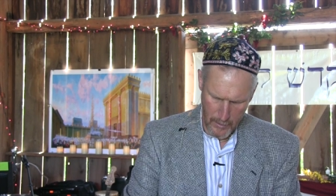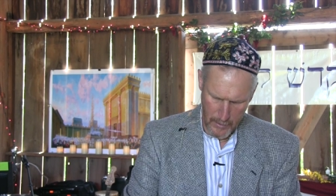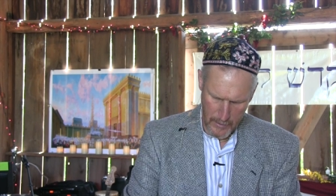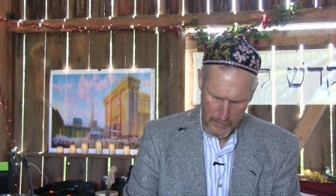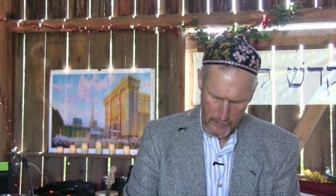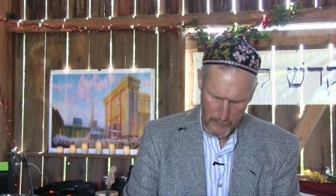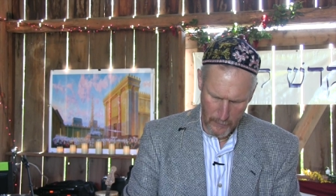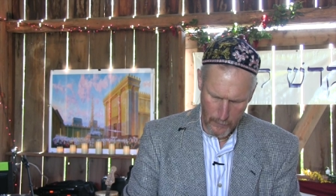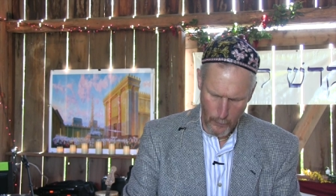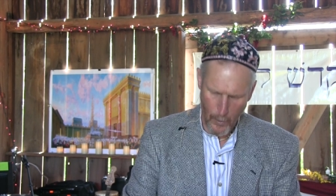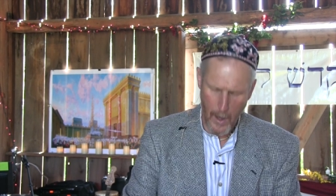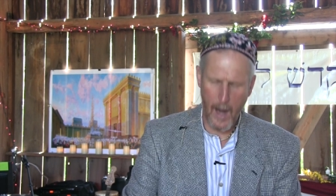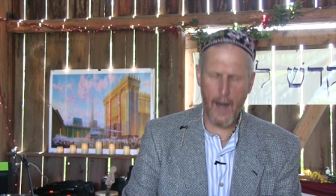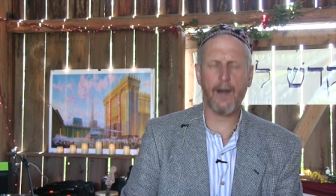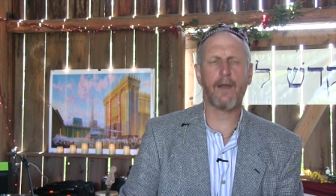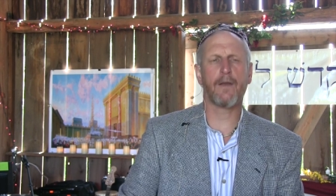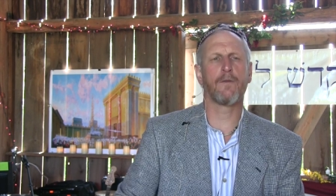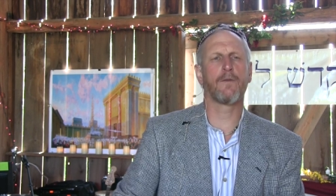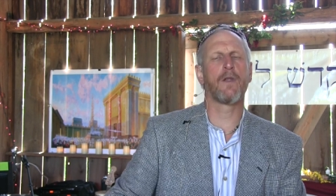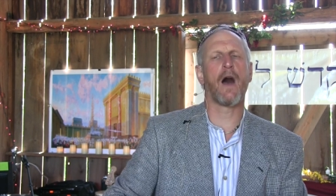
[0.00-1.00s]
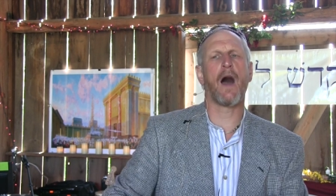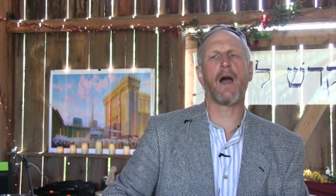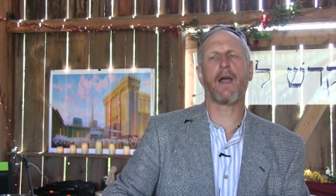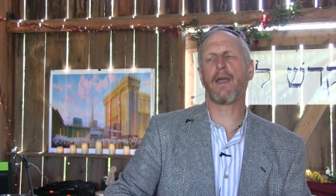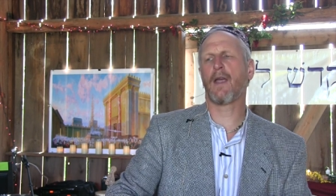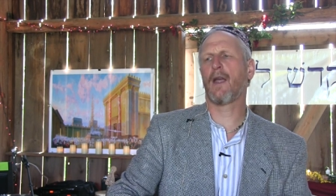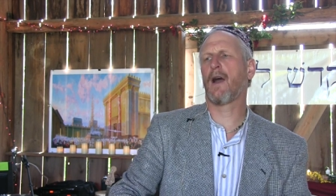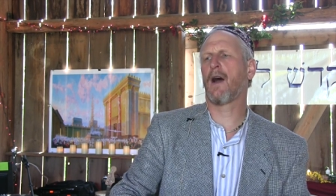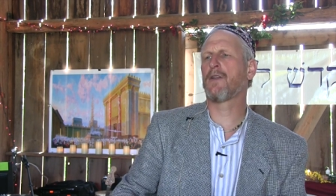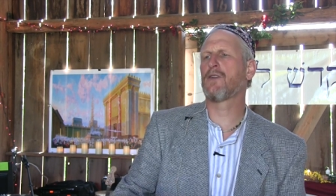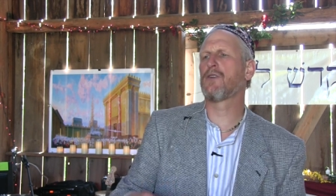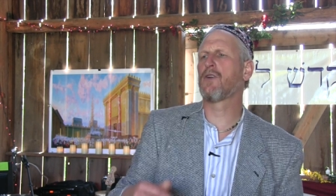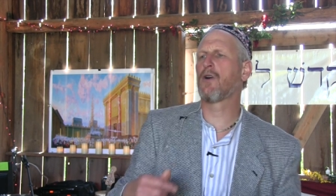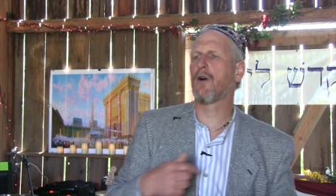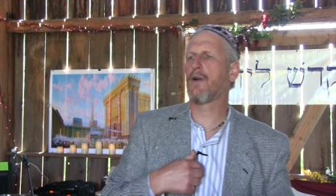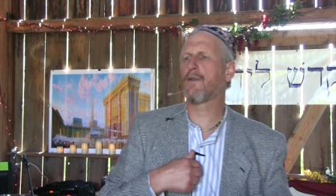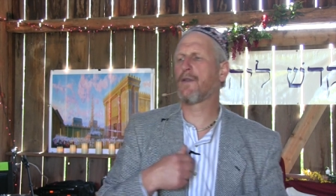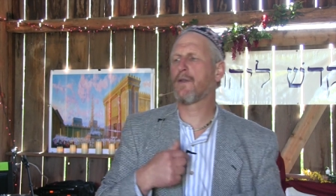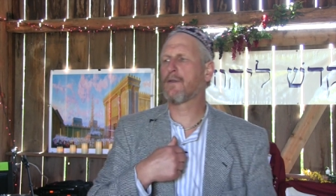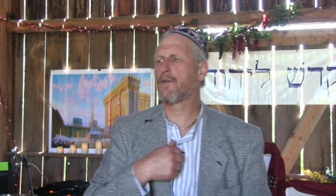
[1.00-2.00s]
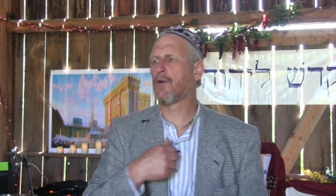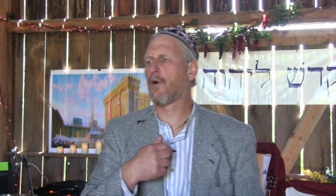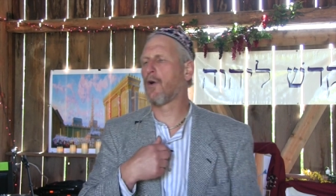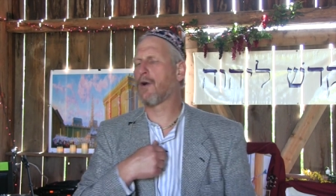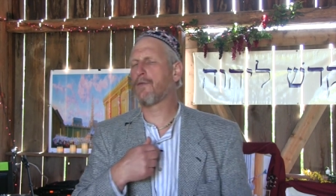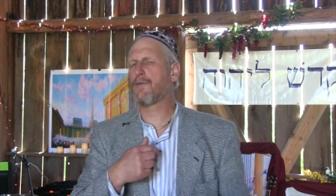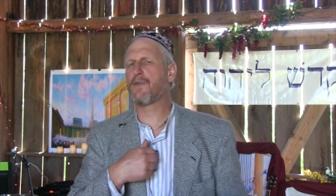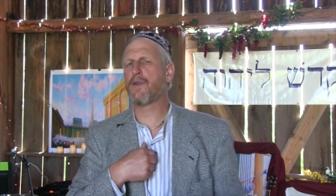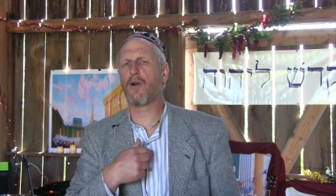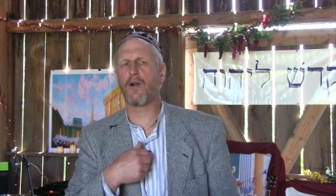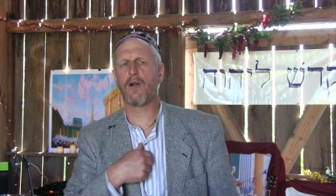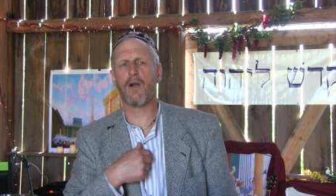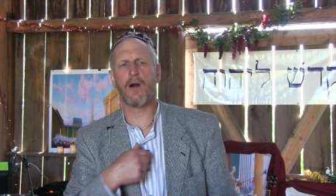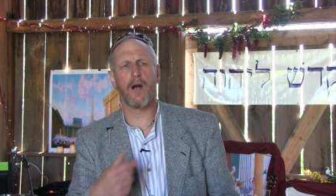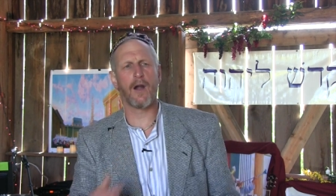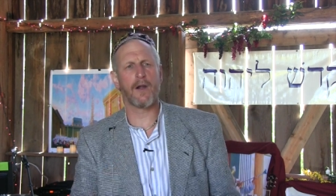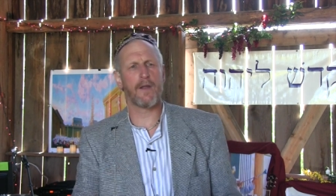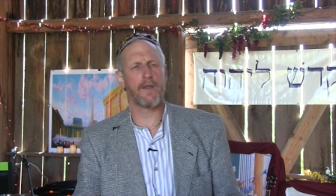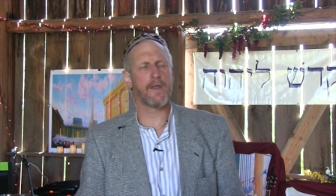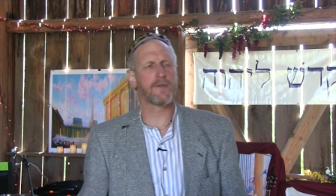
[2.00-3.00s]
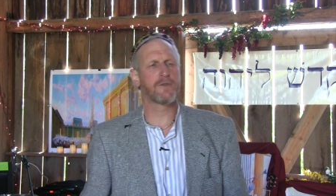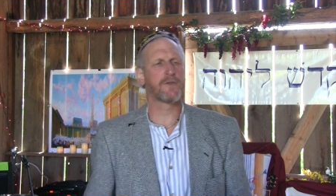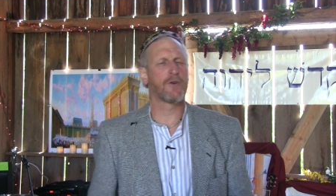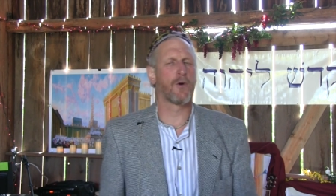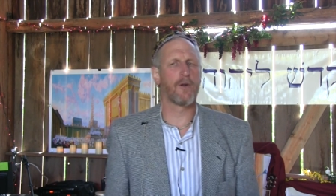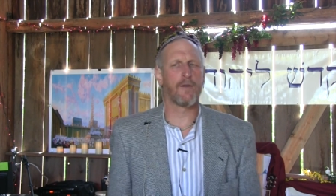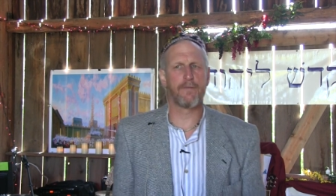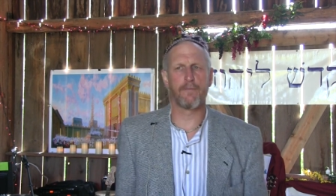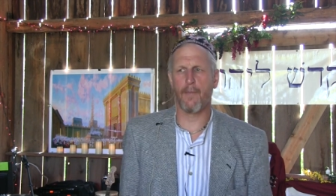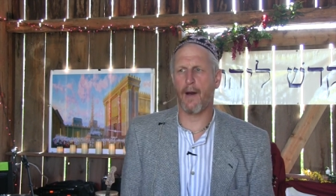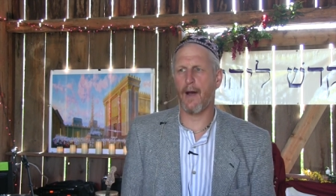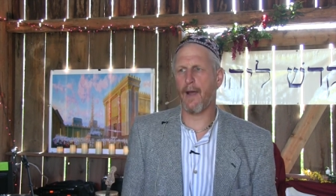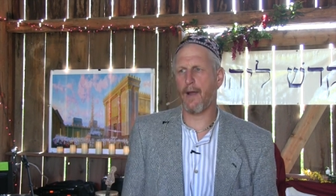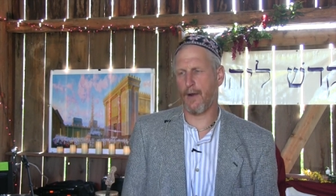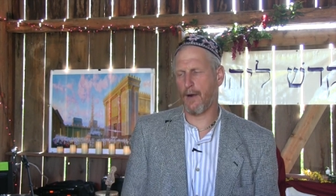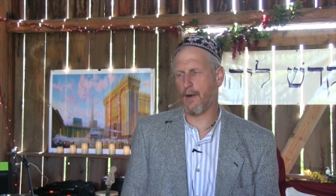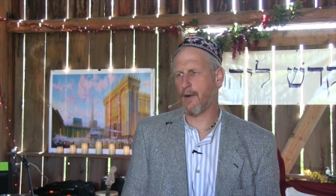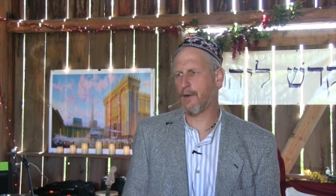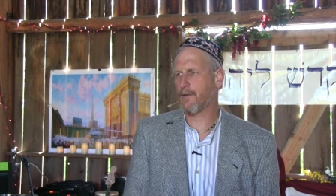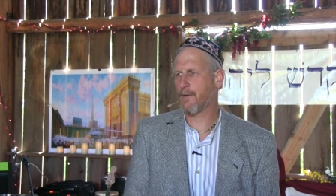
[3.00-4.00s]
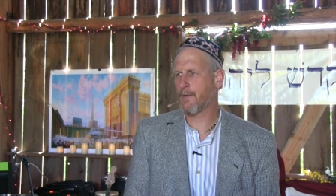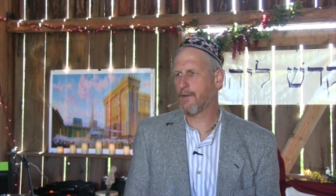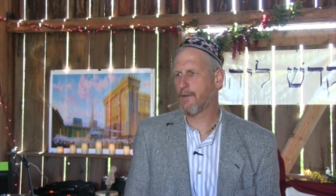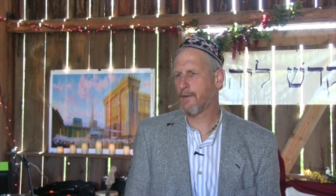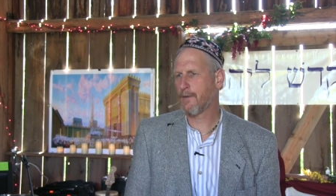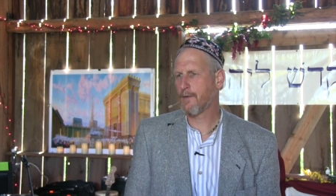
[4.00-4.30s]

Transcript: He's walking, knocking on your, the door of your heart and the door of my heart.